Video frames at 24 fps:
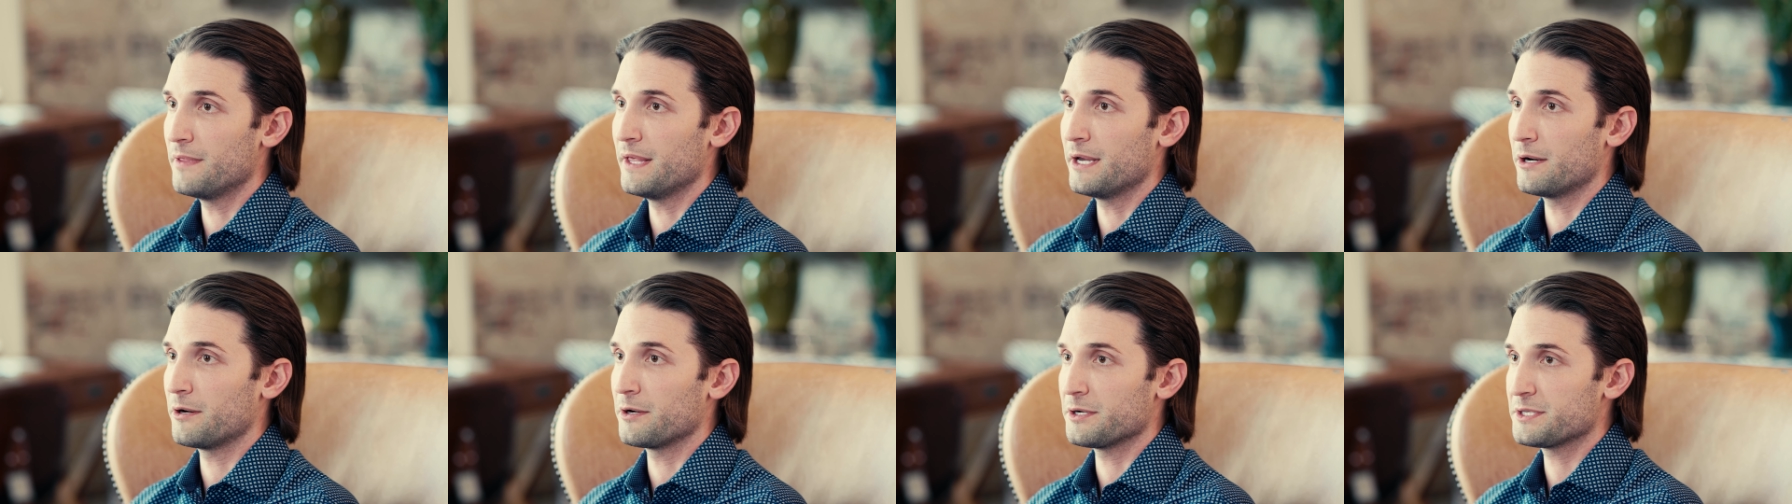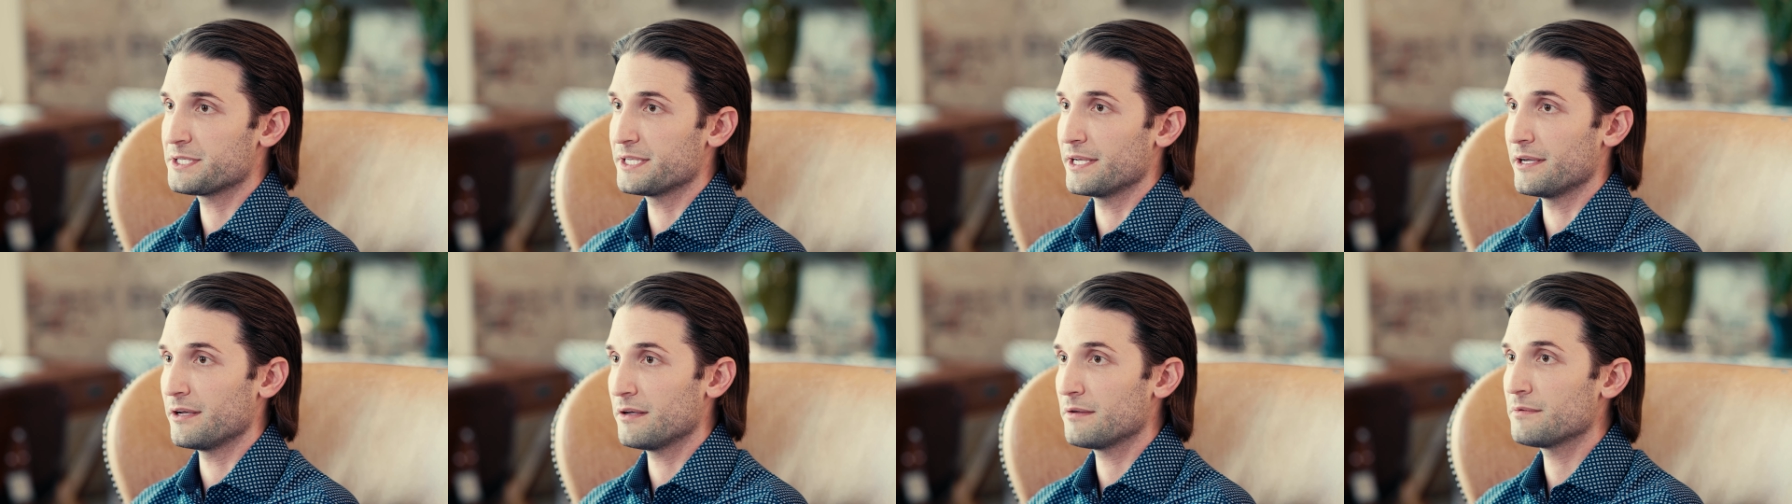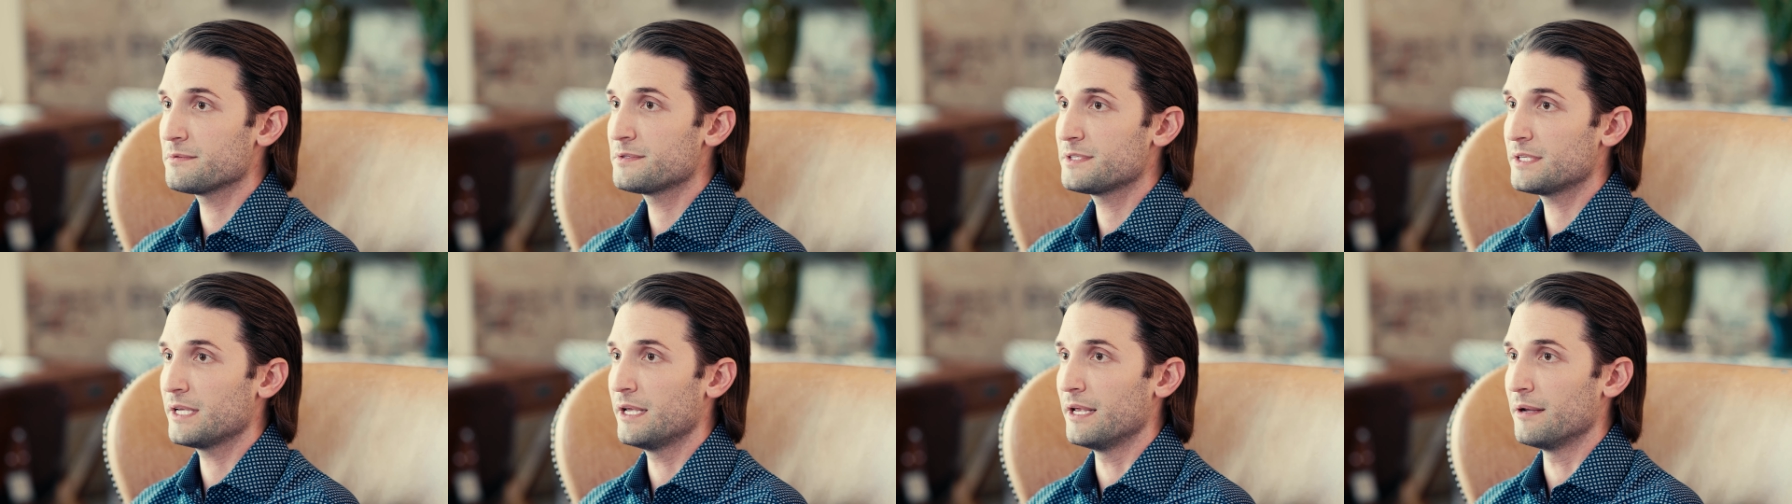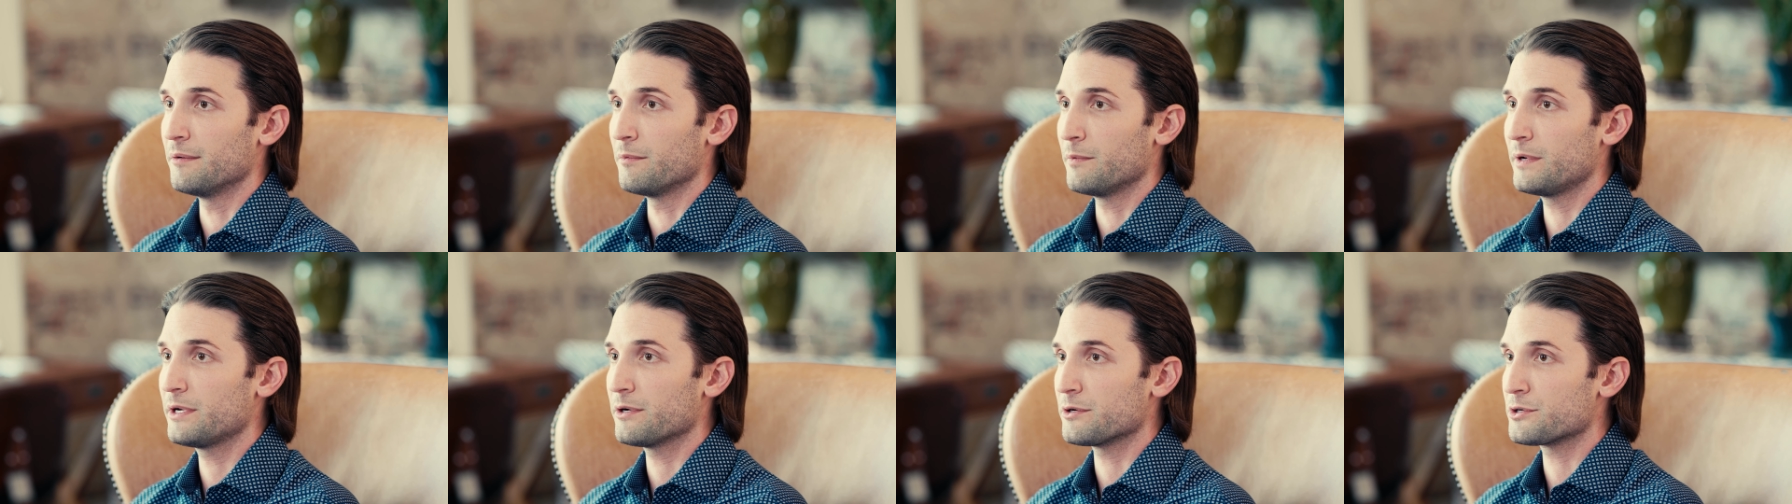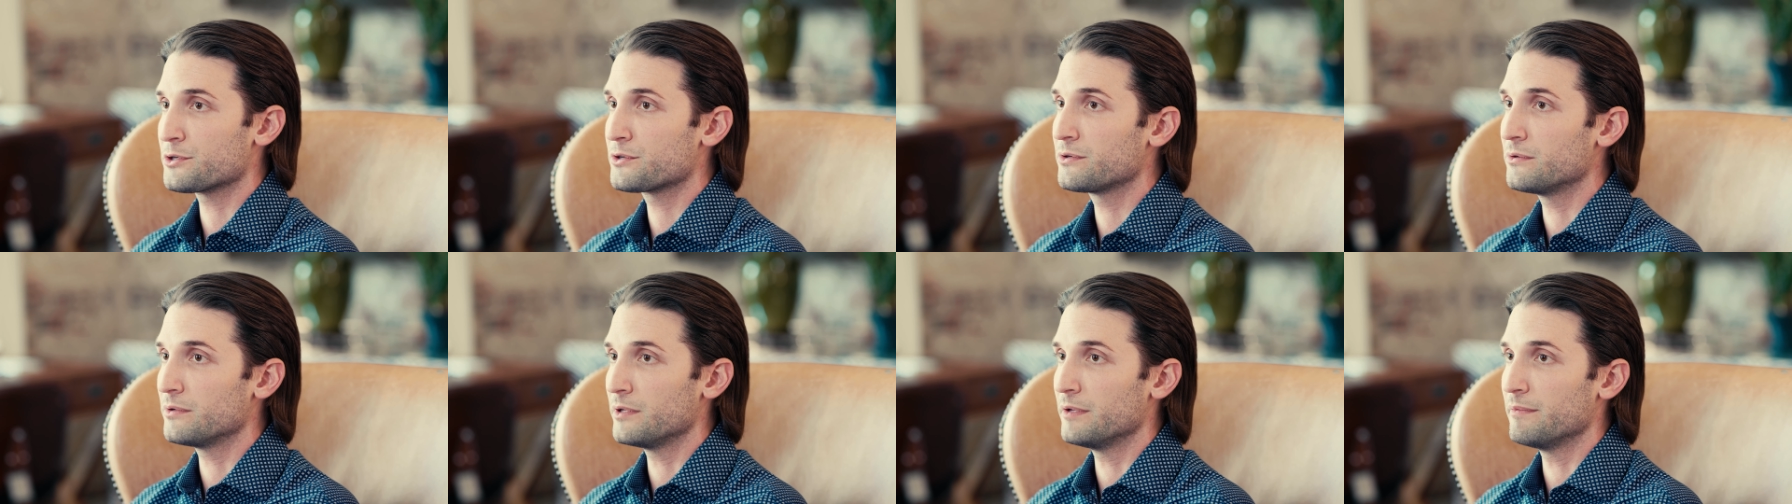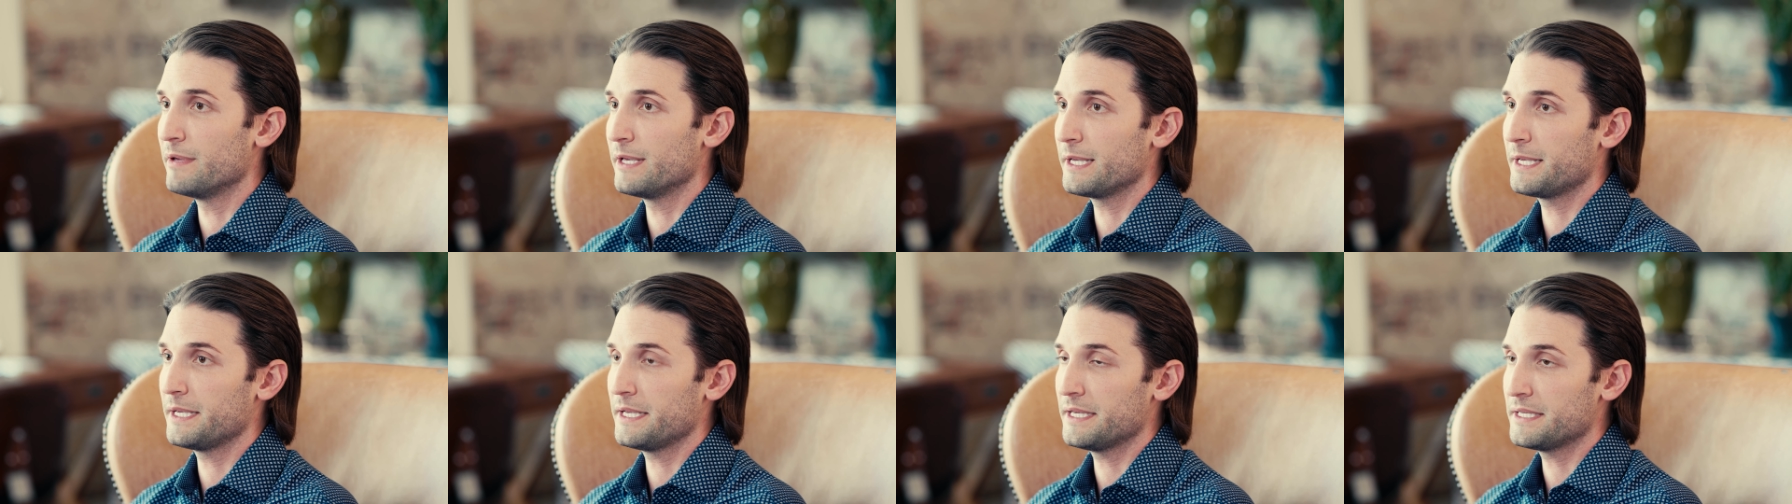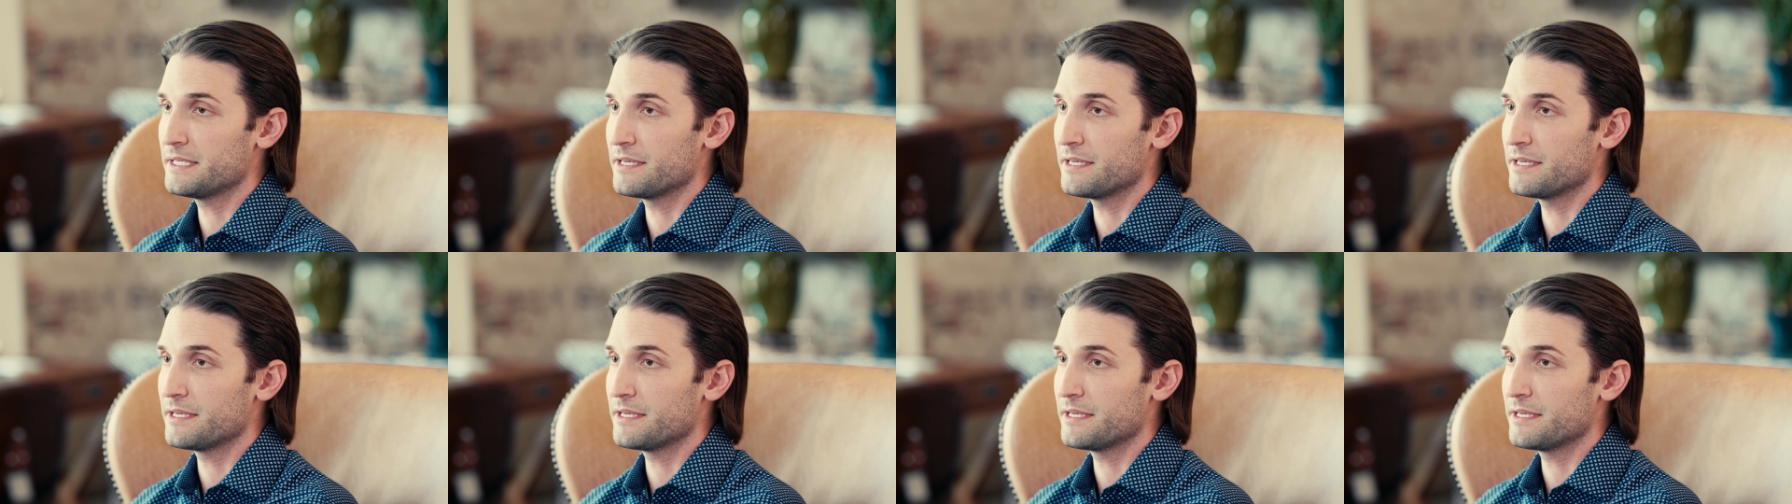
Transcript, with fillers: than ourselves, and we are truly making